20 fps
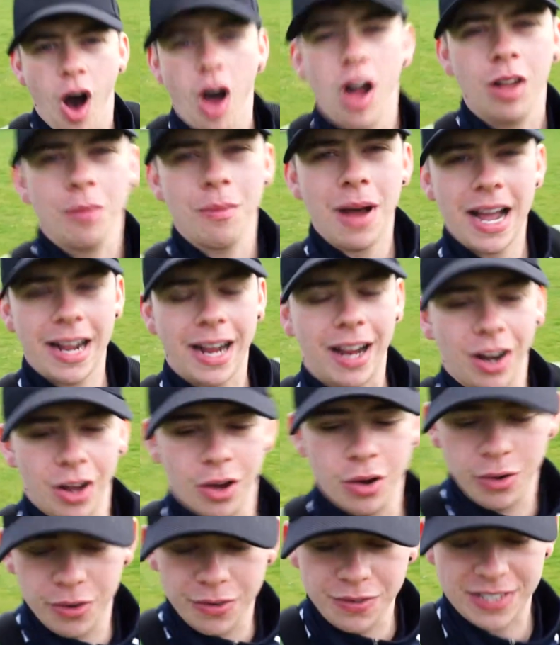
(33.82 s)
All my
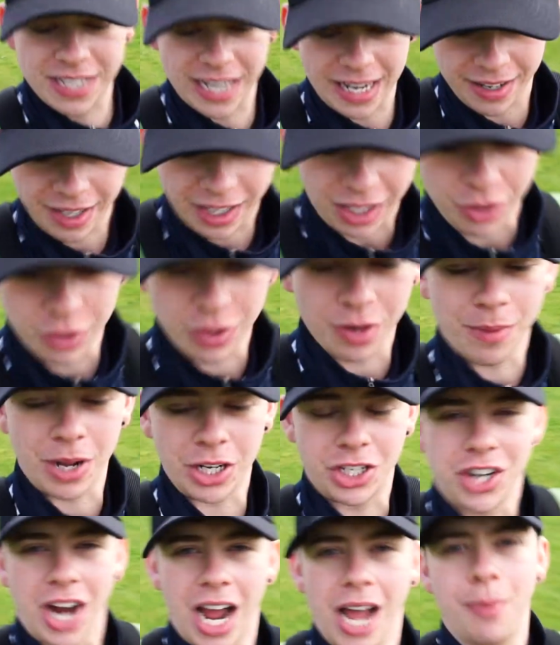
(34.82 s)
clothes, including my
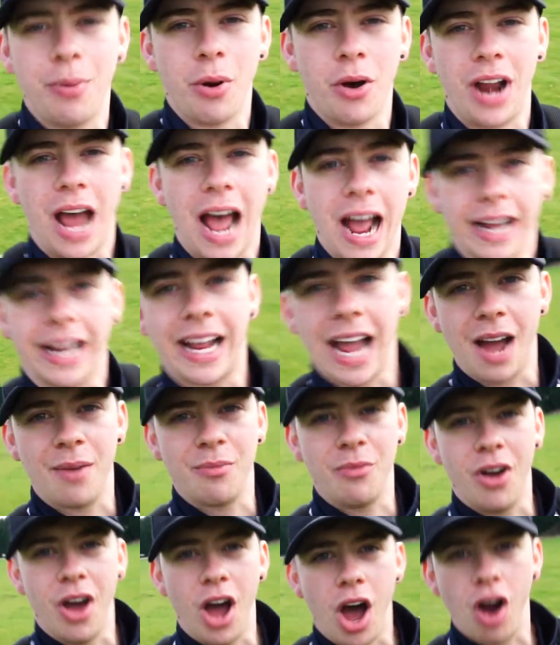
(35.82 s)
tripod and
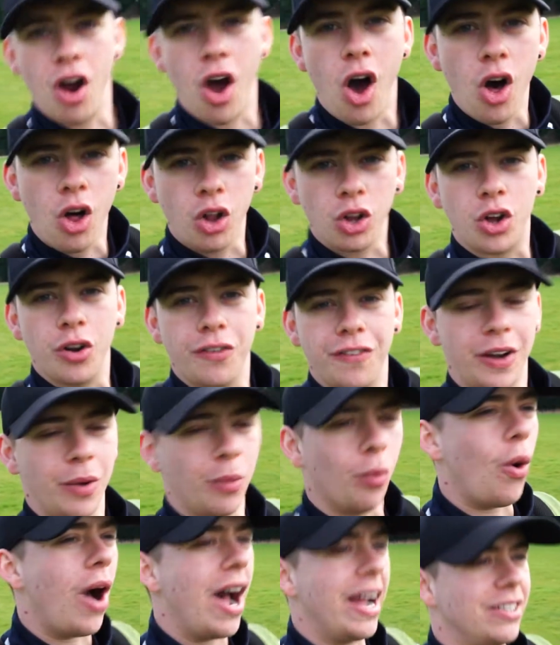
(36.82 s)
camera, are all covered
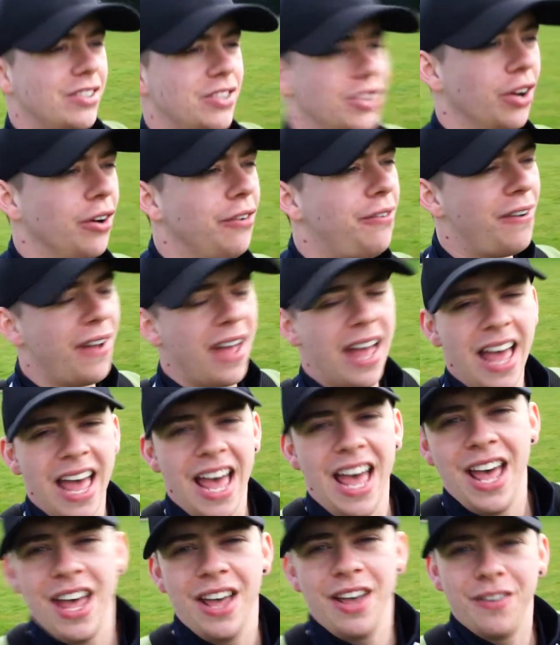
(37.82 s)
in white stuff.
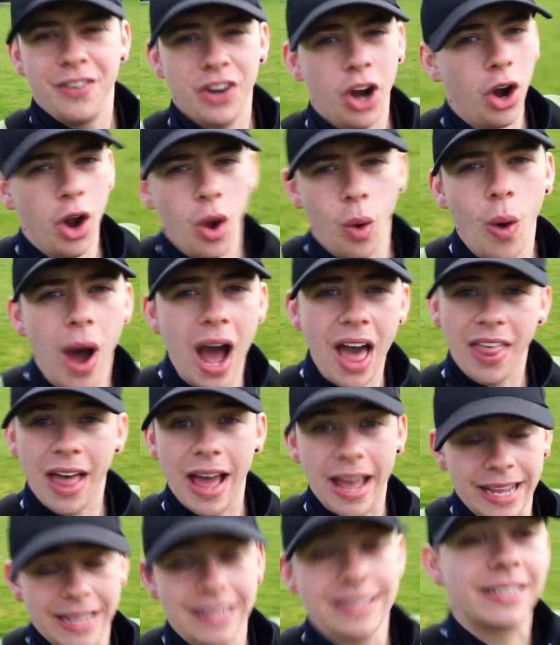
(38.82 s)
If you don't know why
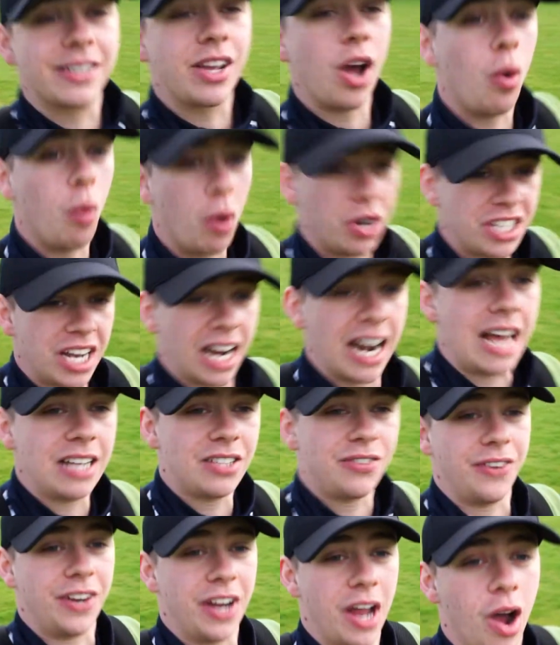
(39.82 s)
that is, go watch the
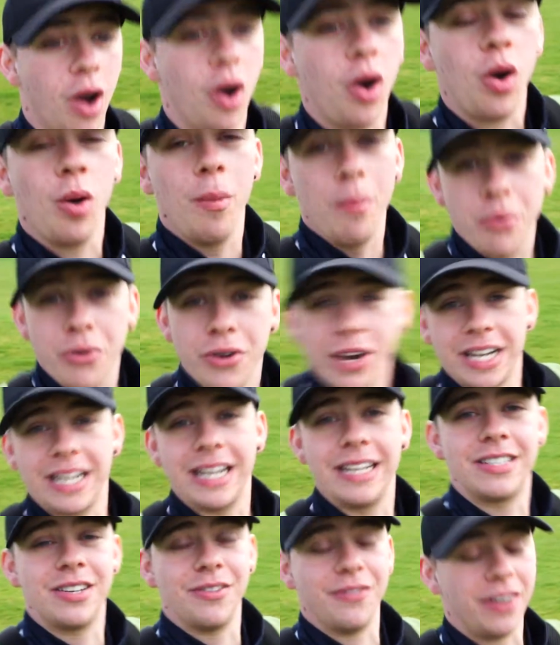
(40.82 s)
last video. A pretty
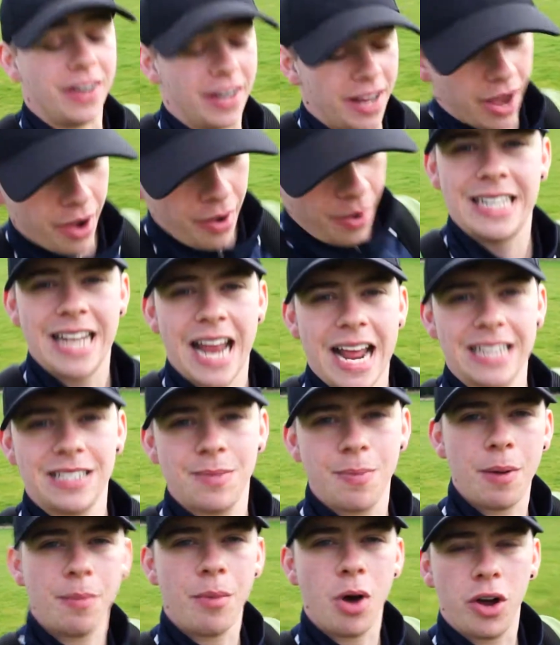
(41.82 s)
decent video. Today's a
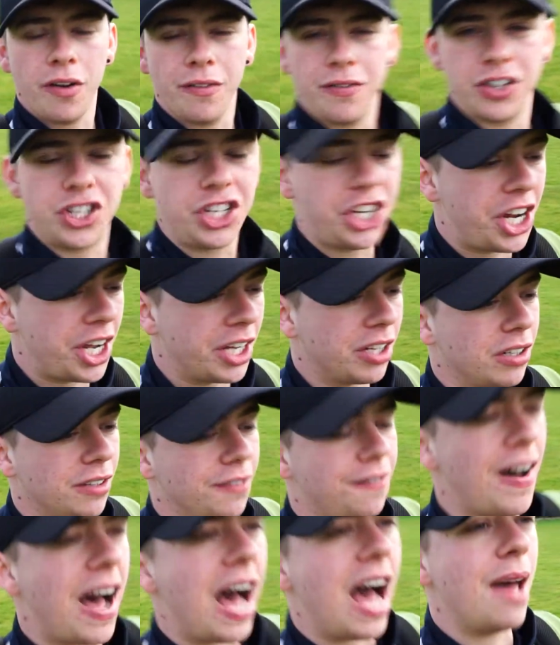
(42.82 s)
bit more of a chilled
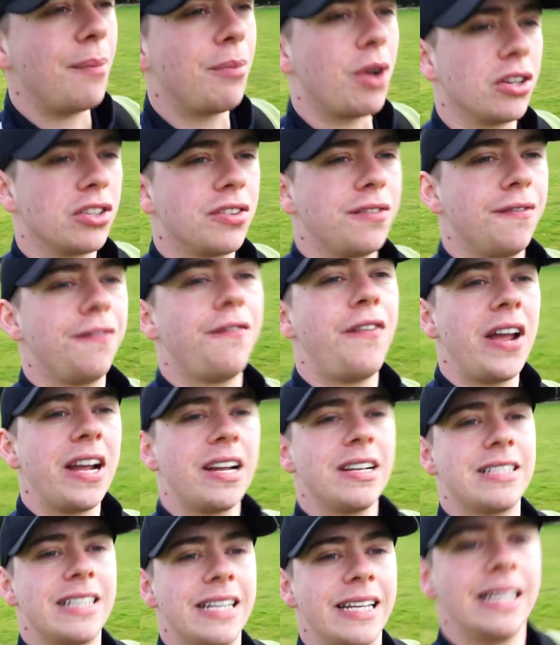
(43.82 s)
vibe. Got some
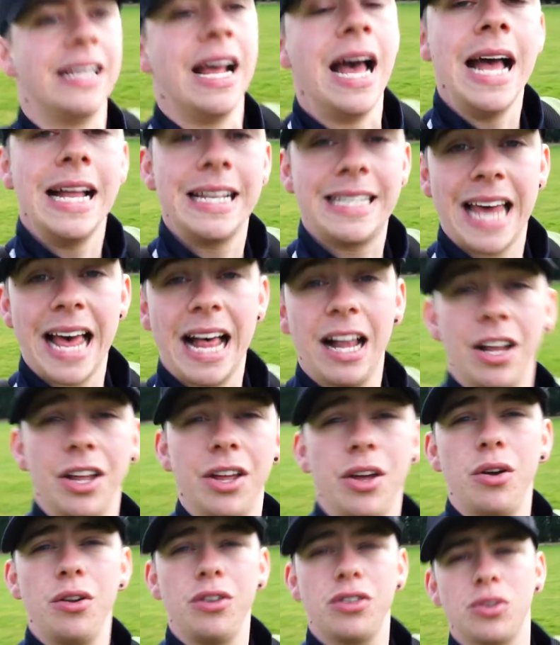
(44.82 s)
things to tell
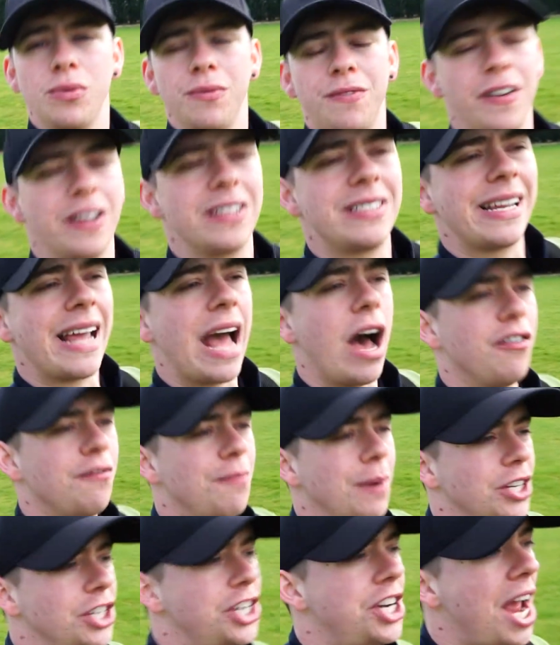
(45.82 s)
you, some things to get off
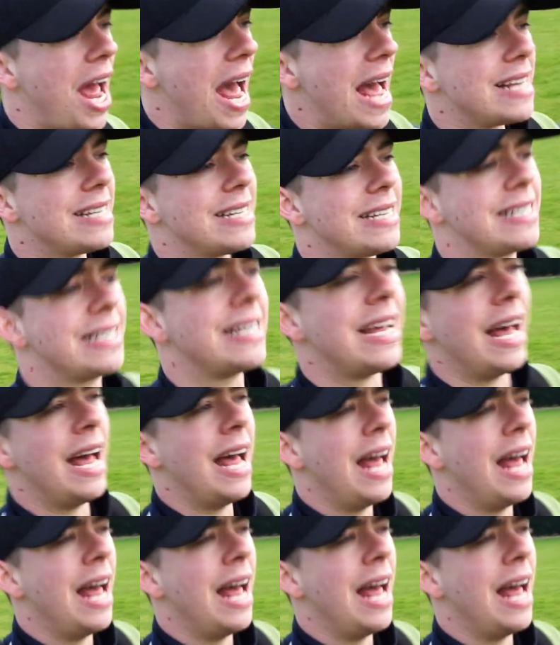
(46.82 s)
my chest.